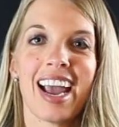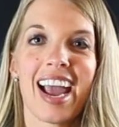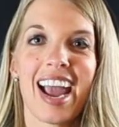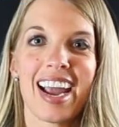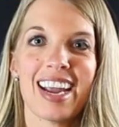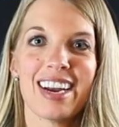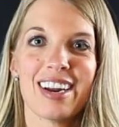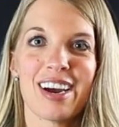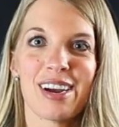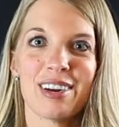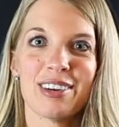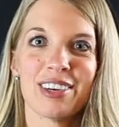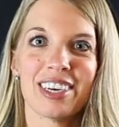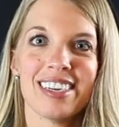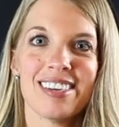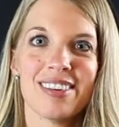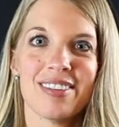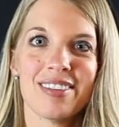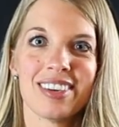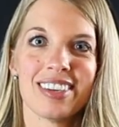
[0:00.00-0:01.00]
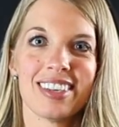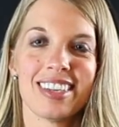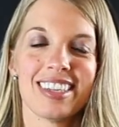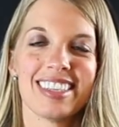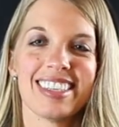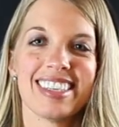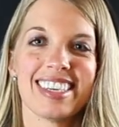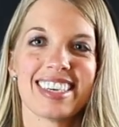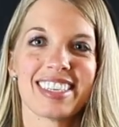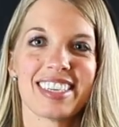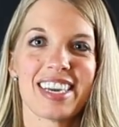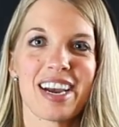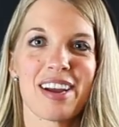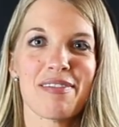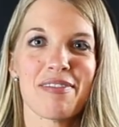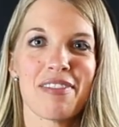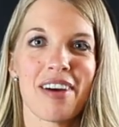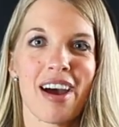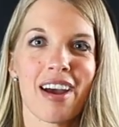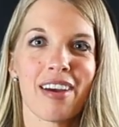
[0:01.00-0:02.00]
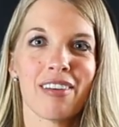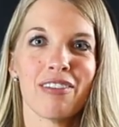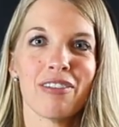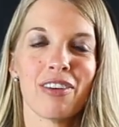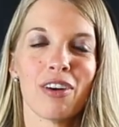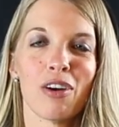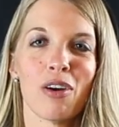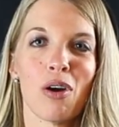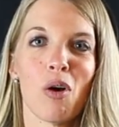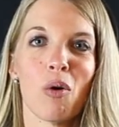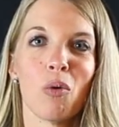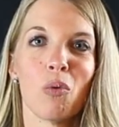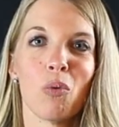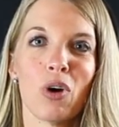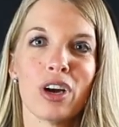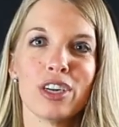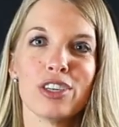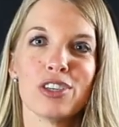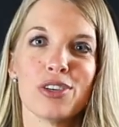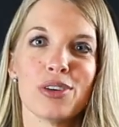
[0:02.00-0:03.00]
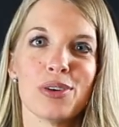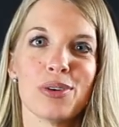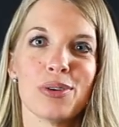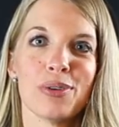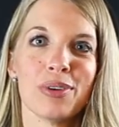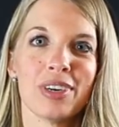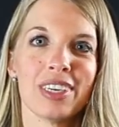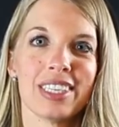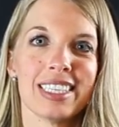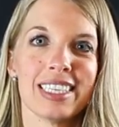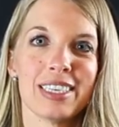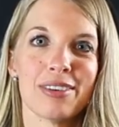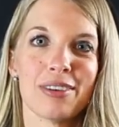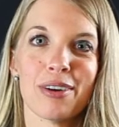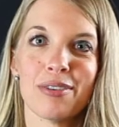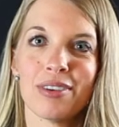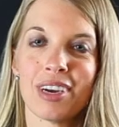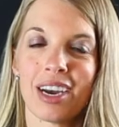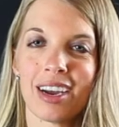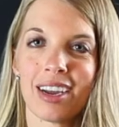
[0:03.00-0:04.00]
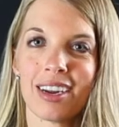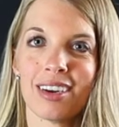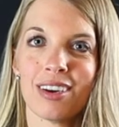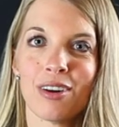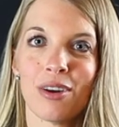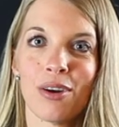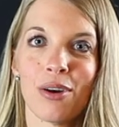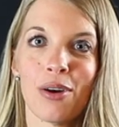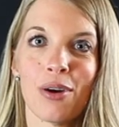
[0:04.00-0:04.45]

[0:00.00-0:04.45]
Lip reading: 800-695-1209,